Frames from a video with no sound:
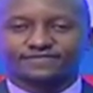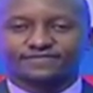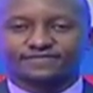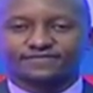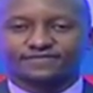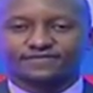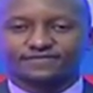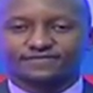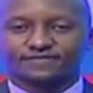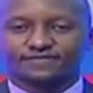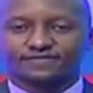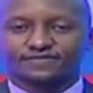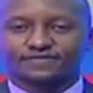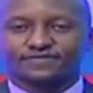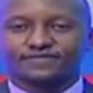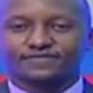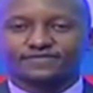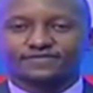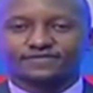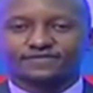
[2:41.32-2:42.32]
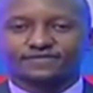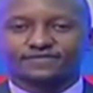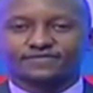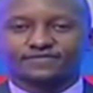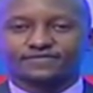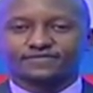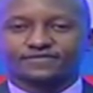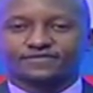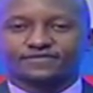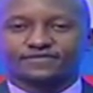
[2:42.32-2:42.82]

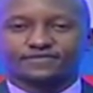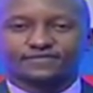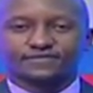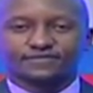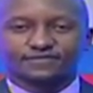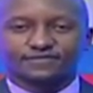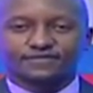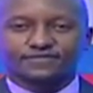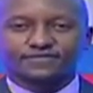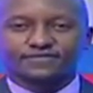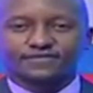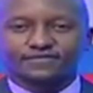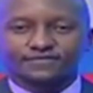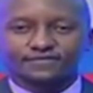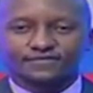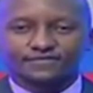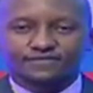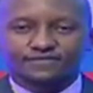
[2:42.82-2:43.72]
No words are spoken by the person on screen.